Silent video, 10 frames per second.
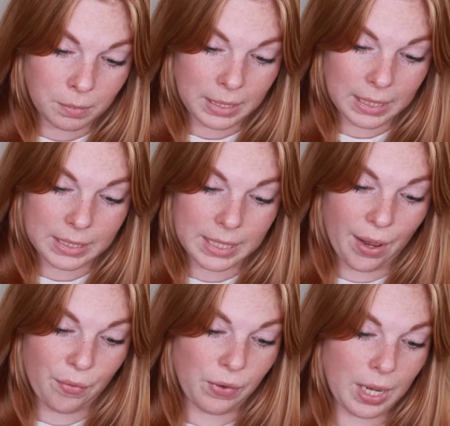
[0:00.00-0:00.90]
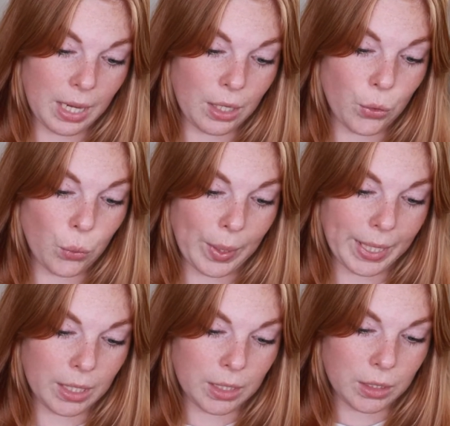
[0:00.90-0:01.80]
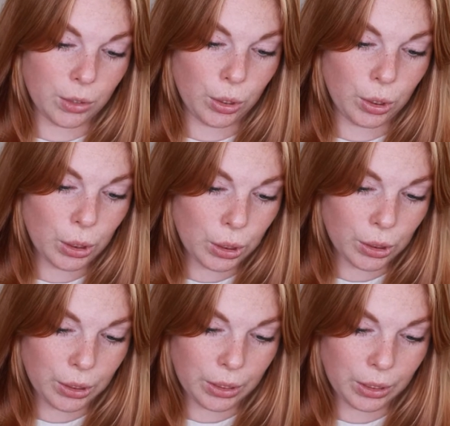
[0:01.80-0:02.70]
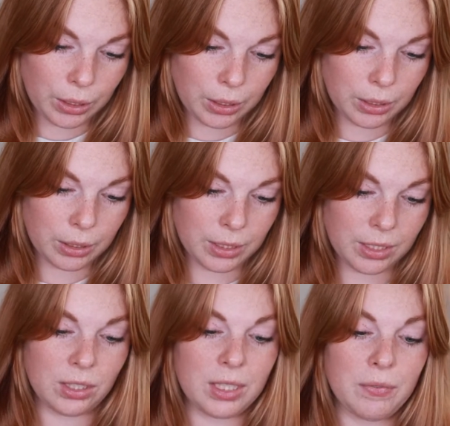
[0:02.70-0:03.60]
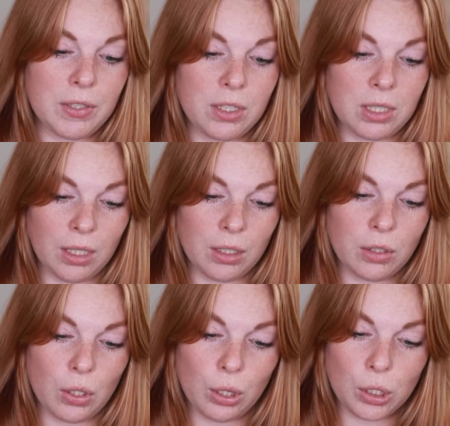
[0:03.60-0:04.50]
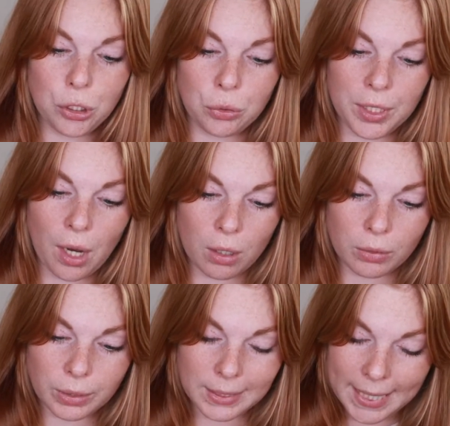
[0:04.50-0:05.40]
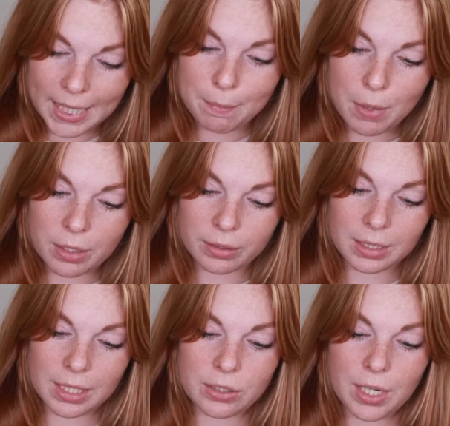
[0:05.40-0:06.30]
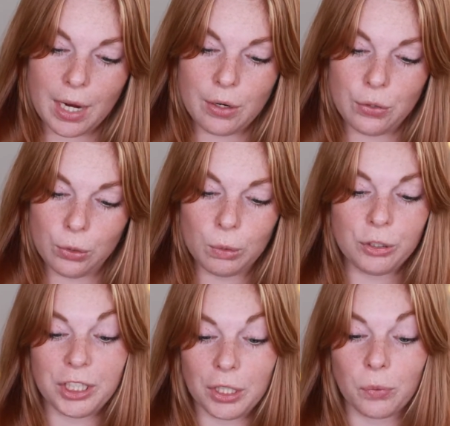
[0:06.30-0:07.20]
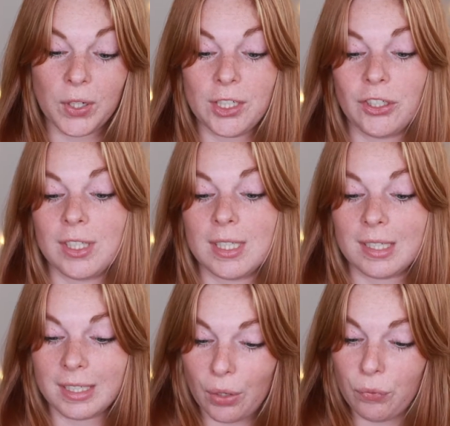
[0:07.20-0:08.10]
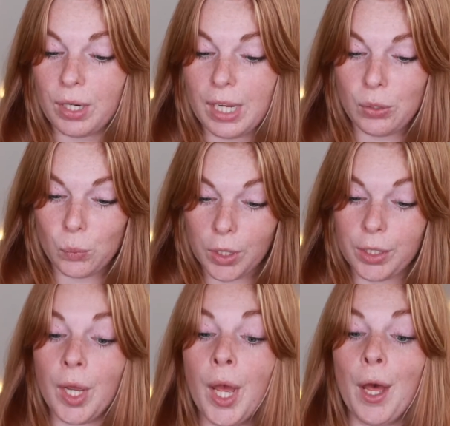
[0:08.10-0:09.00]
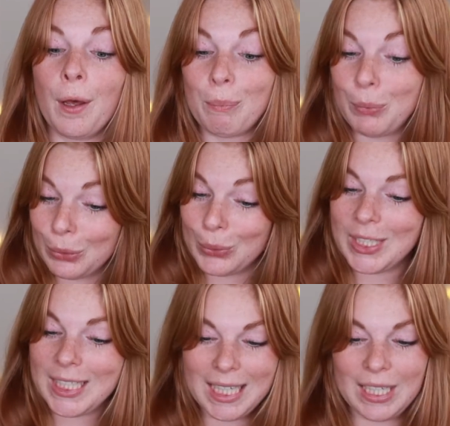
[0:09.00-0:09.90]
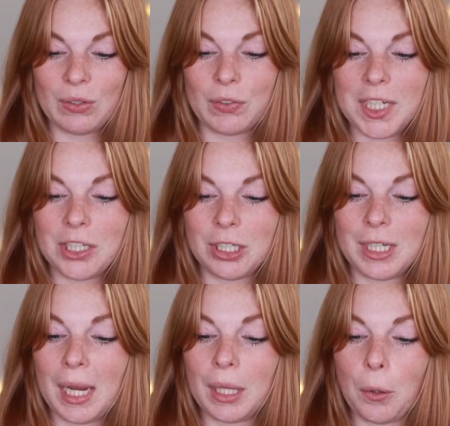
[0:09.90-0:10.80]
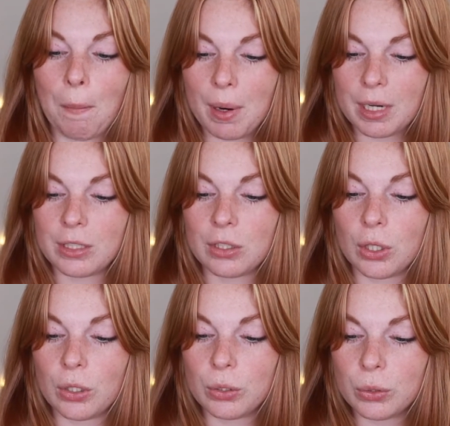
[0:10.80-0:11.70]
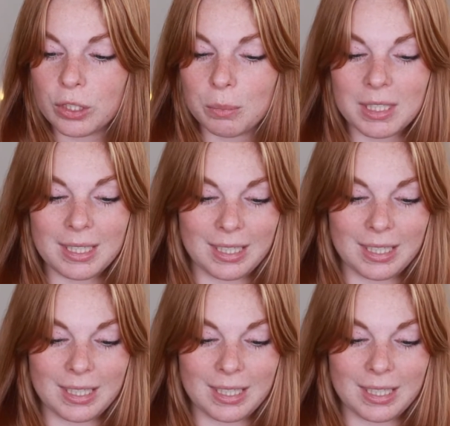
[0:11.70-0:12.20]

Let's have a quick look. The 7-second luxury all day mask is a new generation 7-in-1 beauty innovation that combines the ultimate